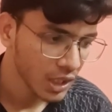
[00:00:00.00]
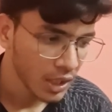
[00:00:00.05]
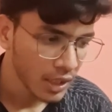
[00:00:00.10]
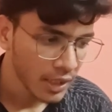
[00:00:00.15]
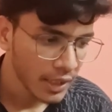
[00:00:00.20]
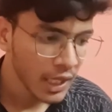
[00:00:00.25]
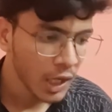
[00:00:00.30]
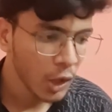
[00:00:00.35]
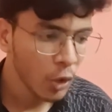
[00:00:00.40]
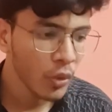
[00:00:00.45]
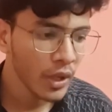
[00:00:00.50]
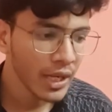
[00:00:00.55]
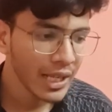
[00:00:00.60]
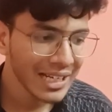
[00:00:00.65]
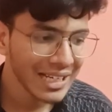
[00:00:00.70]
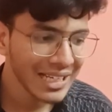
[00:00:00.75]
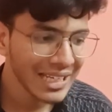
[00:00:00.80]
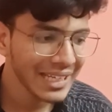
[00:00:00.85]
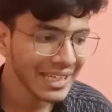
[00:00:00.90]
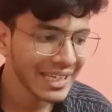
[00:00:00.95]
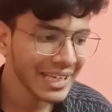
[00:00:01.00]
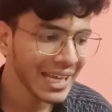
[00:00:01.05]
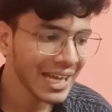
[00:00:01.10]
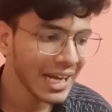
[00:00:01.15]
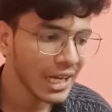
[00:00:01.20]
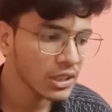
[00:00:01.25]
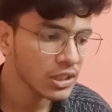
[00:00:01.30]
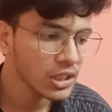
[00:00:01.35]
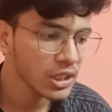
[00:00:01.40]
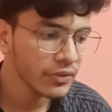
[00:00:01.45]
Now when I click
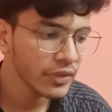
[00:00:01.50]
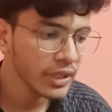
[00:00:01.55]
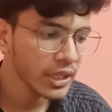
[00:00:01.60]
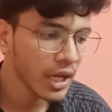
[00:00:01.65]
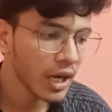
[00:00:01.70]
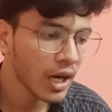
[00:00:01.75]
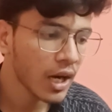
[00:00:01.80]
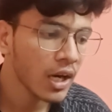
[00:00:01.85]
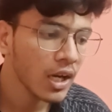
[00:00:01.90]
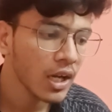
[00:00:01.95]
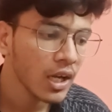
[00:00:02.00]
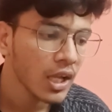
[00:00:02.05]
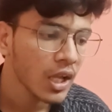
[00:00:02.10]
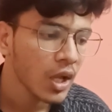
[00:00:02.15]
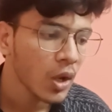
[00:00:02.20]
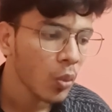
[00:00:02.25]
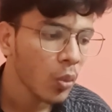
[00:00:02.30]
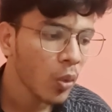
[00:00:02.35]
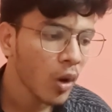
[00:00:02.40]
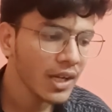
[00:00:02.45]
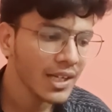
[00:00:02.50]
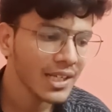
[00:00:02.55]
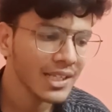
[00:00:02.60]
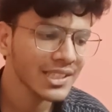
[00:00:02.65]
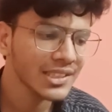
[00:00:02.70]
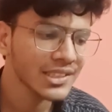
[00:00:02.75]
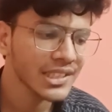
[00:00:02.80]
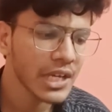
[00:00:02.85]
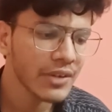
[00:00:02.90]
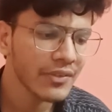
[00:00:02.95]
argv, now what it
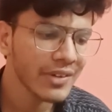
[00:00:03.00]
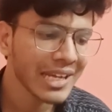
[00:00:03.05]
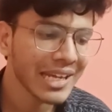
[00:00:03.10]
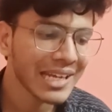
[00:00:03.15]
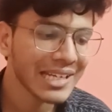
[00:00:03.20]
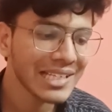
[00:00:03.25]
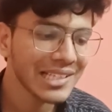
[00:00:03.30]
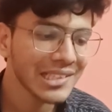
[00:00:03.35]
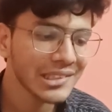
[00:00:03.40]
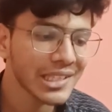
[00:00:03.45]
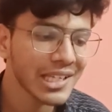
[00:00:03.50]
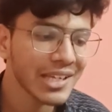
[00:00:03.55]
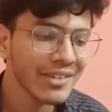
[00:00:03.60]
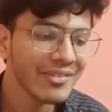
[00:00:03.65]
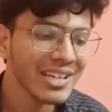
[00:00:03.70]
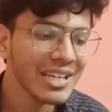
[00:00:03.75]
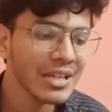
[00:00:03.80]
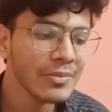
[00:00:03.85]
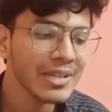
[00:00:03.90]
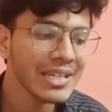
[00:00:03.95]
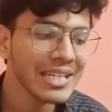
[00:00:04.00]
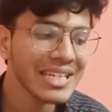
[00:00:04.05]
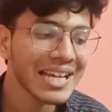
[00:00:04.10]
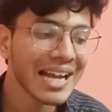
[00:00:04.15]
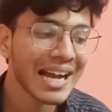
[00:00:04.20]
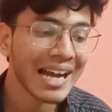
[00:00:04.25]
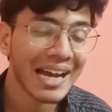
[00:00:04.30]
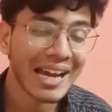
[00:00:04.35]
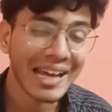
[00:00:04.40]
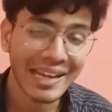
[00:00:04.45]
is giving, it is giving me
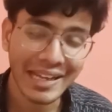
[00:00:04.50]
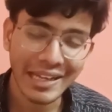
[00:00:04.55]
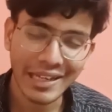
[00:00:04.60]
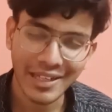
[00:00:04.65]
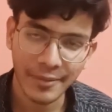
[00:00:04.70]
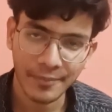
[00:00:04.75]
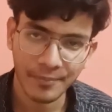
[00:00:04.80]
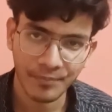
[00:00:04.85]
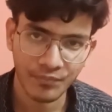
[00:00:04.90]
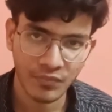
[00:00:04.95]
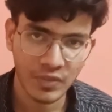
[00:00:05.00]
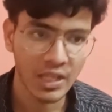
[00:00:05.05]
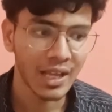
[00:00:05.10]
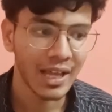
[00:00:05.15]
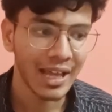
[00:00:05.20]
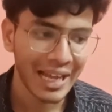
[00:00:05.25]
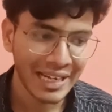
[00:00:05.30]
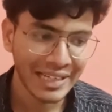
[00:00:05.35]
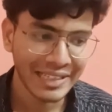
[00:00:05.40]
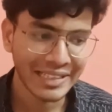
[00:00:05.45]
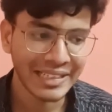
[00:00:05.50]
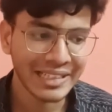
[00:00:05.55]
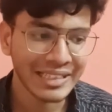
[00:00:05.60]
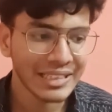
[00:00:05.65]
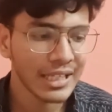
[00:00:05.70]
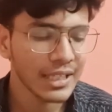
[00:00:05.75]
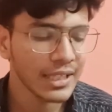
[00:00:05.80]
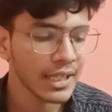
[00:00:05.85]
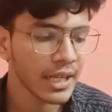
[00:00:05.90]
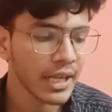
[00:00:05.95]
array, and in
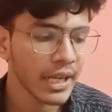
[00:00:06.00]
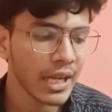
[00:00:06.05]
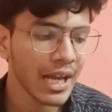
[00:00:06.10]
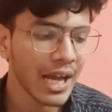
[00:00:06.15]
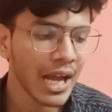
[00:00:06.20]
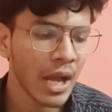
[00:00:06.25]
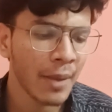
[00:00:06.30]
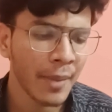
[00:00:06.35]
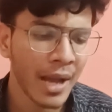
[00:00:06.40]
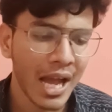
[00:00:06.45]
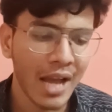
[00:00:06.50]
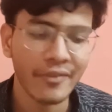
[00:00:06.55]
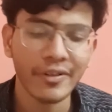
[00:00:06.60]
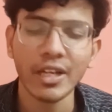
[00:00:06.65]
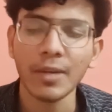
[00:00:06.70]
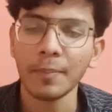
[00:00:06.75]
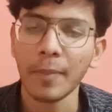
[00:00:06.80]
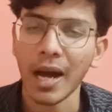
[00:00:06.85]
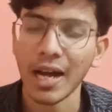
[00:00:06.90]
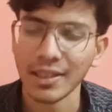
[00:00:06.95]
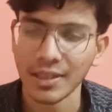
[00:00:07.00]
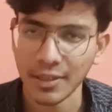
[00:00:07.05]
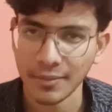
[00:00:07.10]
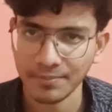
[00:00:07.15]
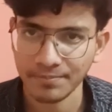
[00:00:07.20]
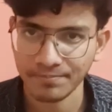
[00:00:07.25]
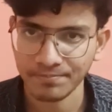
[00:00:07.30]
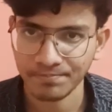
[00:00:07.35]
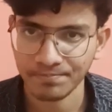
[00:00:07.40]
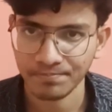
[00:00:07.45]
that array I am having path.
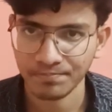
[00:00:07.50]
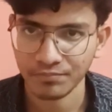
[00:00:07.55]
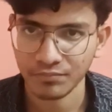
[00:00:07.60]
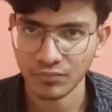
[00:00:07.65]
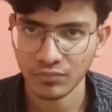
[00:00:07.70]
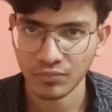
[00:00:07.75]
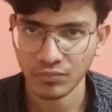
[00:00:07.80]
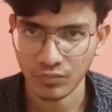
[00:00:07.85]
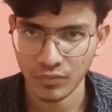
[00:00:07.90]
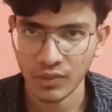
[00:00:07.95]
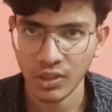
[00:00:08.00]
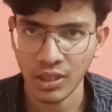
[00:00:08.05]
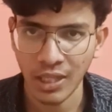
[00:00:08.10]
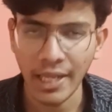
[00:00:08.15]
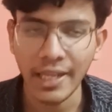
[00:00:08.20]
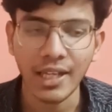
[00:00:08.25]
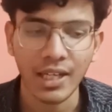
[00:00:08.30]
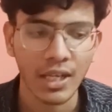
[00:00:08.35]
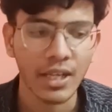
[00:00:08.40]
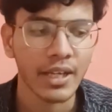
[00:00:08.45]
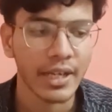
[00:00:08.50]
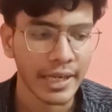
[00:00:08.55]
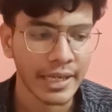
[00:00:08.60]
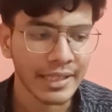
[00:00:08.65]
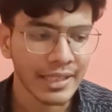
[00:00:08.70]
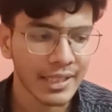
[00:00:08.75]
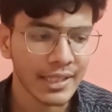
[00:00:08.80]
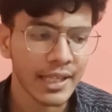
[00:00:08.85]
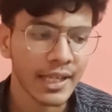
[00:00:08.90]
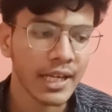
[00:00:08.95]
Like in
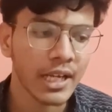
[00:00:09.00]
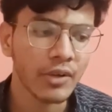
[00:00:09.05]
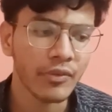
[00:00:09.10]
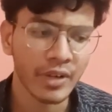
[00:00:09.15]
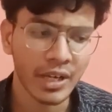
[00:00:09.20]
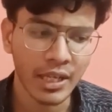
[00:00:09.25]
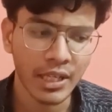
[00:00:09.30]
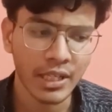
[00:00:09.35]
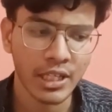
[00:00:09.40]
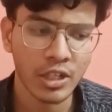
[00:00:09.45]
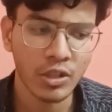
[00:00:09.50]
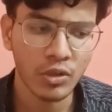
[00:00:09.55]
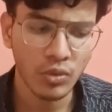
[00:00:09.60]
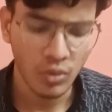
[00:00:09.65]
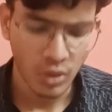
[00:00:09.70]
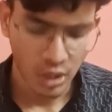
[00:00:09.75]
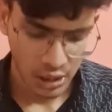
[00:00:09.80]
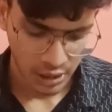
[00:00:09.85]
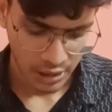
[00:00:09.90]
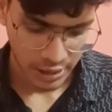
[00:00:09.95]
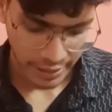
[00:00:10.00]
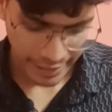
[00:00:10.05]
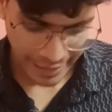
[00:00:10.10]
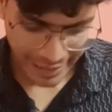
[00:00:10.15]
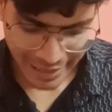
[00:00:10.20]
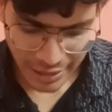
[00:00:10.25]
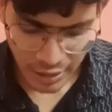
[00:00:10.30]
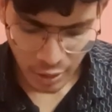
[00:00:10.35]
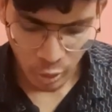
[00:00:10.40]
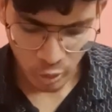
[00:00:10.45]
that array when I give
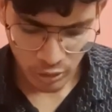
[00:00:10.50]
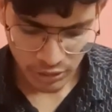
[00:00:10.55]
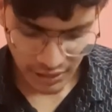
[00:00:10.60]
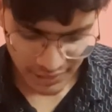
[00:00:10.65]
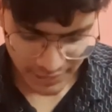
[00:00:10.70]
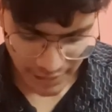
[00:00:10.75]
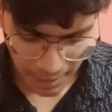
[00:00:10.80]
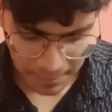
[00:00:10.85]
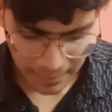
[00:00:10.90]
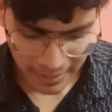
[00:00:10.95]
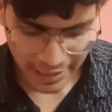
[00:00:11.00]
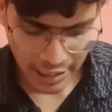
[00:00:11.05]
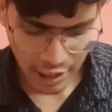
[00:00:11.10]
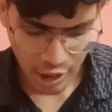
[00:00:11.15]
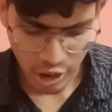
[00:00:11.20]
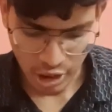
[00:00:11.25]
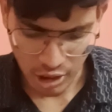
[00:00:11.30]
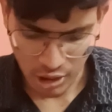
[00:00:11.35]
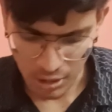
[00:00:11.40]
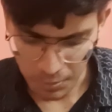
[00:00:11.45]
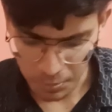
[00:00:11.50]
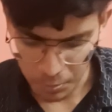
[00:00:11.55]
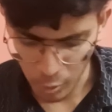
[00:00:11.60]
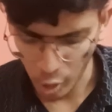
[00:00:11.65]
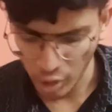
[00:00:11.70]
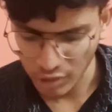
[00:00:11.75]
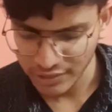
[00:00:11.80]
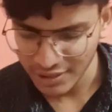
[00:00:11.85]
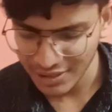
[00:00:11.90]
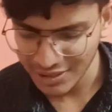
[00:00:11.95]
in Node.js application
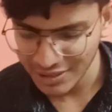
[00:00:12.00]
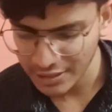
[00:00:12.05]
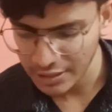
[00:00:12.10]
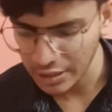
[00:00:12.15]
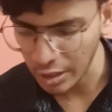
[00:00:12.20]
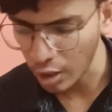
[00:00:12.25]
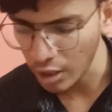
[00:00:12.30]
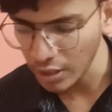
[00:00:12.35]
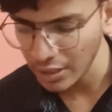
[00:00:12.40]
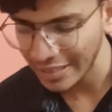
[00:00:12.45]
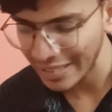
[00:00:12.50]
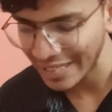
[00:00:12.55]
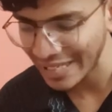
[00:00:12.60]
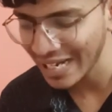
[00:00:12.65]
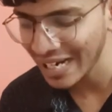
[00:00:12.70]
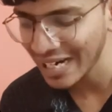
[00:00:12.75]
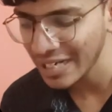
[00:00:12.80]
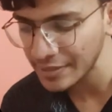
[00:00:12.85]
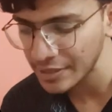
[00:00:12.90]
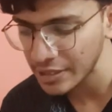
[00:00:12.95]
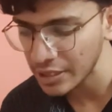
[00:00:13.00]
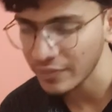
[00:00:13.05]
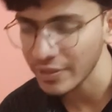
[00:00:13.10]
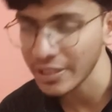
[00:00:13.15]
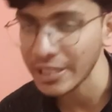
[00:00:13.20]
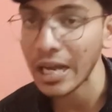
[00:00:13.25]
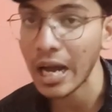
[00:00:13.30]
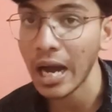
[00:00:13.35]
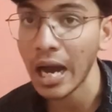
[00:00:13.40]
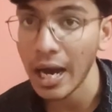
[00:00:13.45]

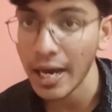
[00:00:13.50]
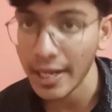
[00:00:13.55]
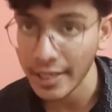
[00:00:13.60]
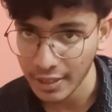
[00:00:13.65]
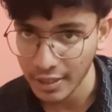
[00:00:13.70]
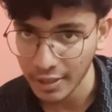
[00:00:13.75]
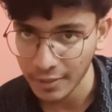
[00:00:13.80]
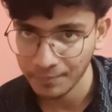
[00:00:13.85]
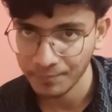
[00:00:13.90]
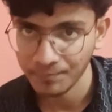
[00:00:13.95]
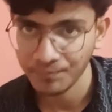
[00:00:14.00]
process.argv arc,